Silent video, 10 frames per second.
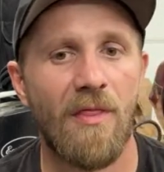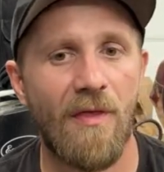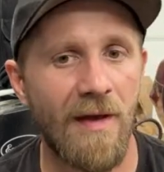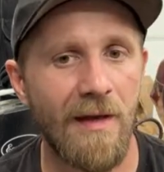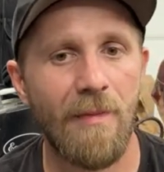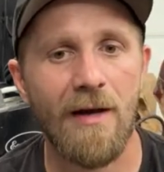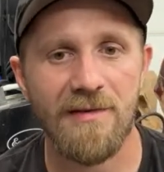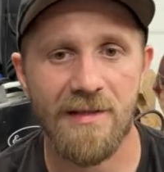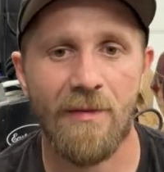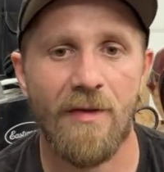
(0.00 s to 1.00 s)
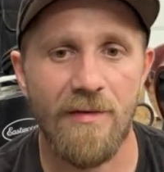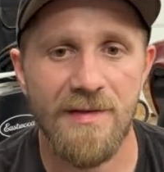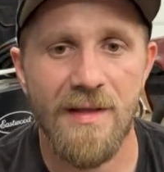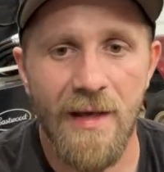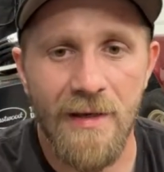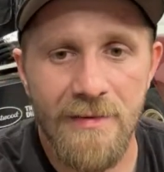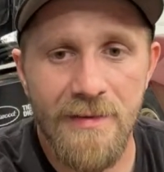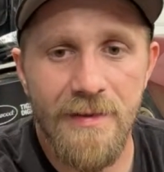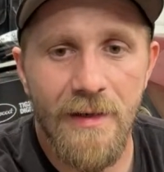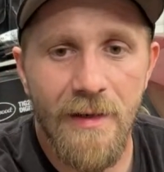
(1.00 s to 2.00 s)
think about some of those things,